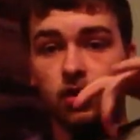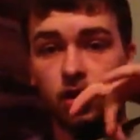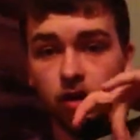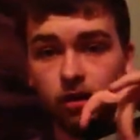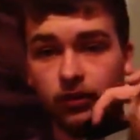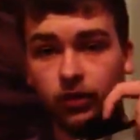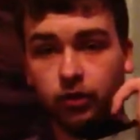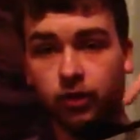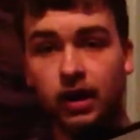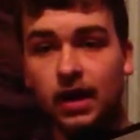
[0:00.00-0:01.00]
All of the
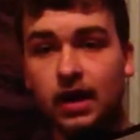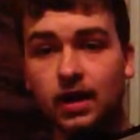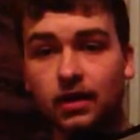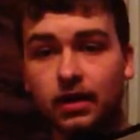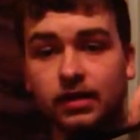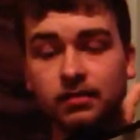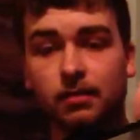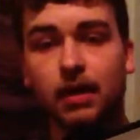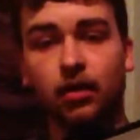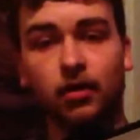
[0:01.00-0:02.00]
gray is
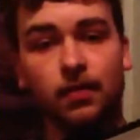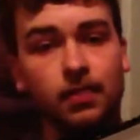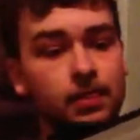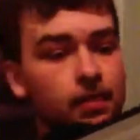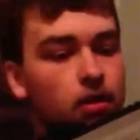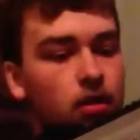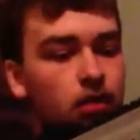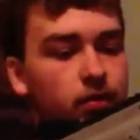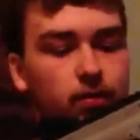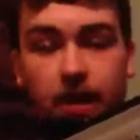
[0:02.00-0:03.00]
metal, all
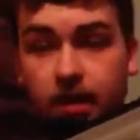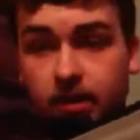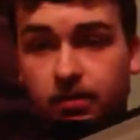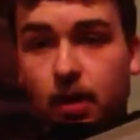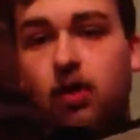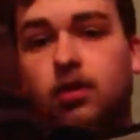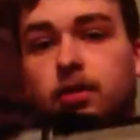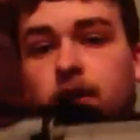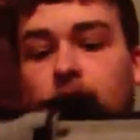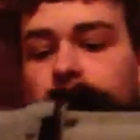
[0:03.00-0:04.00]
of the black is
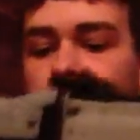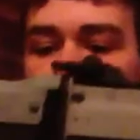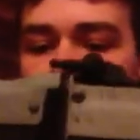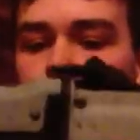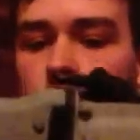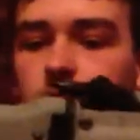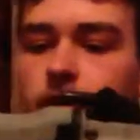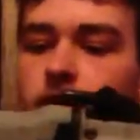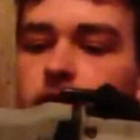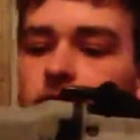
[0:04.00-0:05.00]
polymer, high density
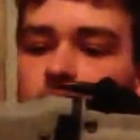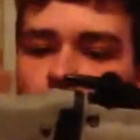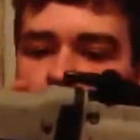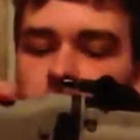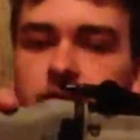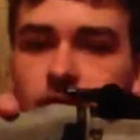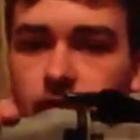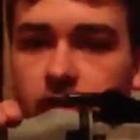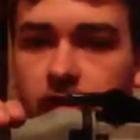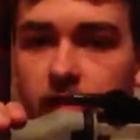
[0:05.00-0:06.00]
polymer.
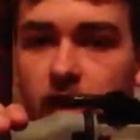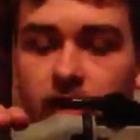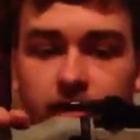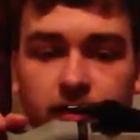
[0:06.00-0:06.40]
Exclude the stock.